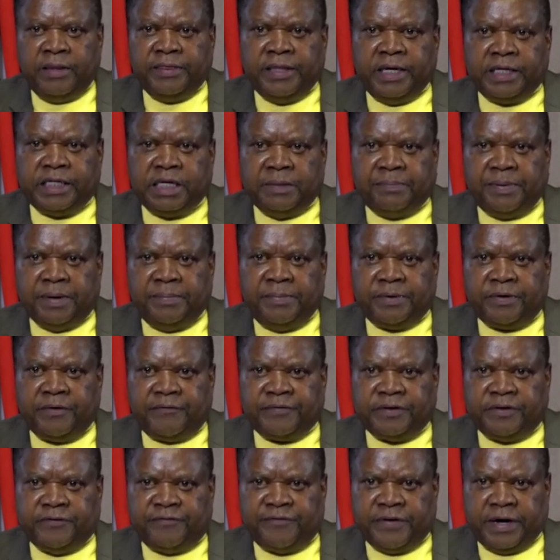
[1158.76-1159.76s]
The Department
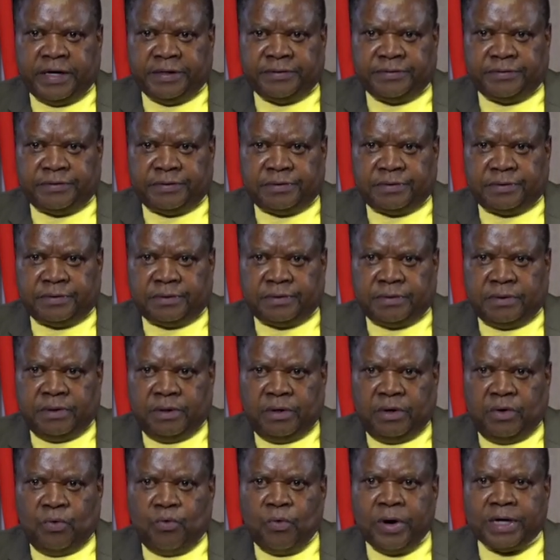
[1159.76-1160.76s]
of Defense
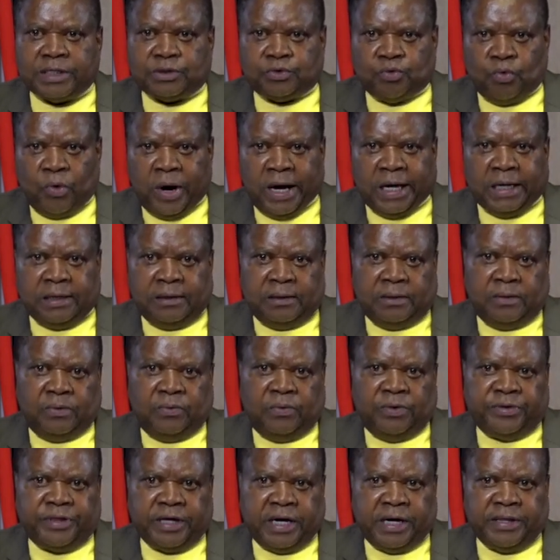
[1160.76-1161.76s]
works well
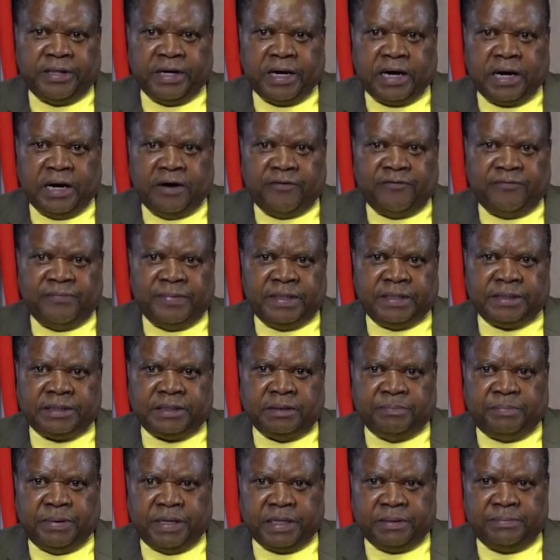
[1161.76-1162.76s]
with other government
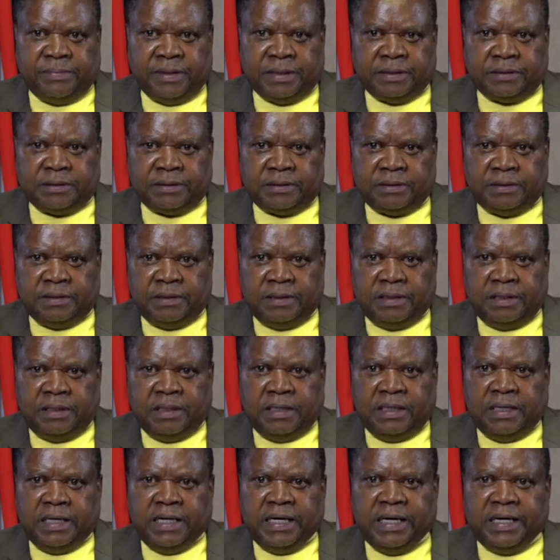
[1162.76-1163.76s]
departments
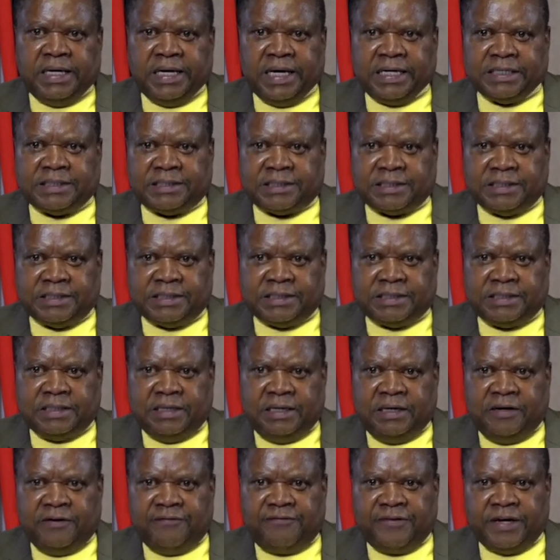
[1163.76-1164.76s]
and assists
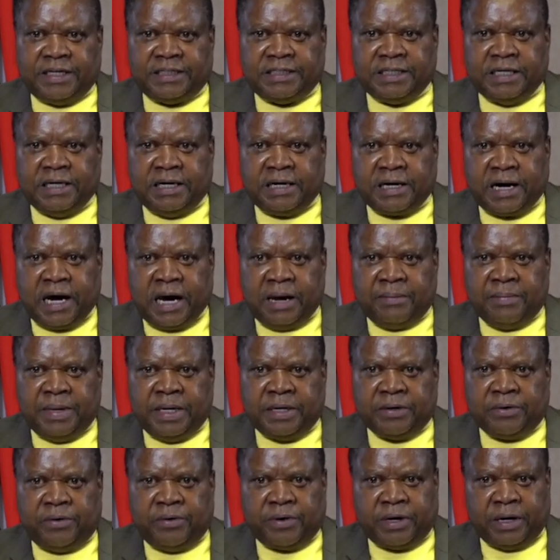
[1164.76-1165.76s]
in fighting crime
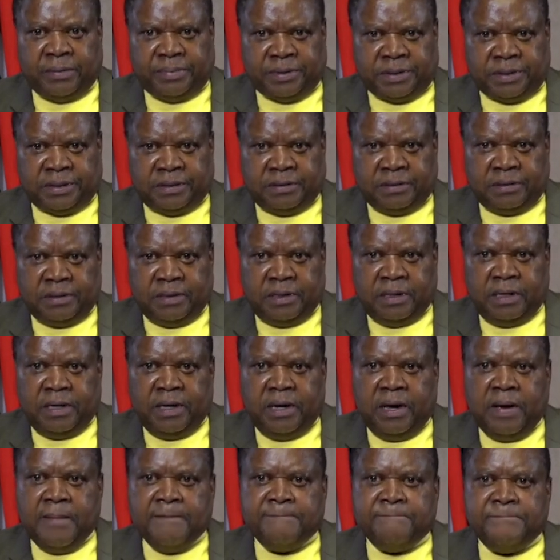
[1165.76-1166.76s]
and corruption,
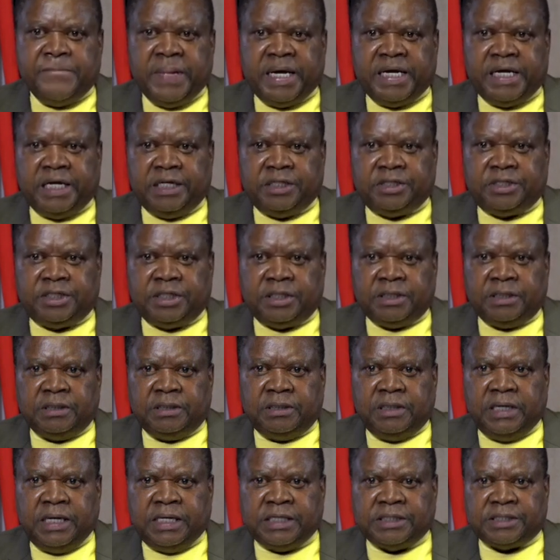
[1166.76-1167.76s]

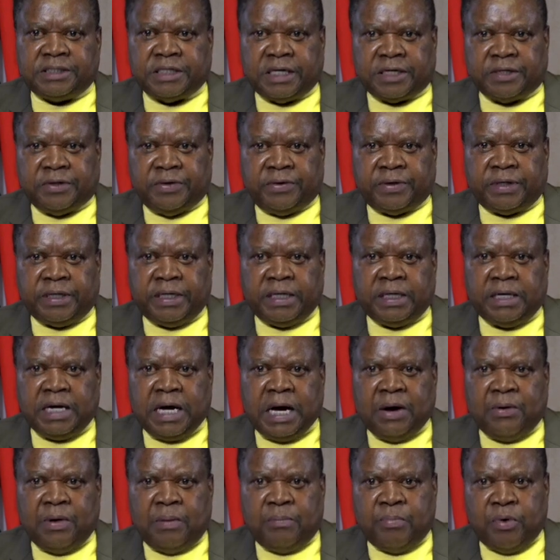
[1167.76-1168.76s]
managing and securing
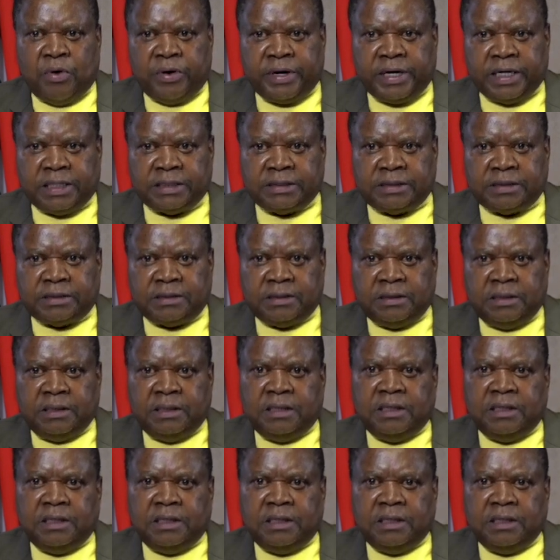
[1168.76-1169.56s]
our borders,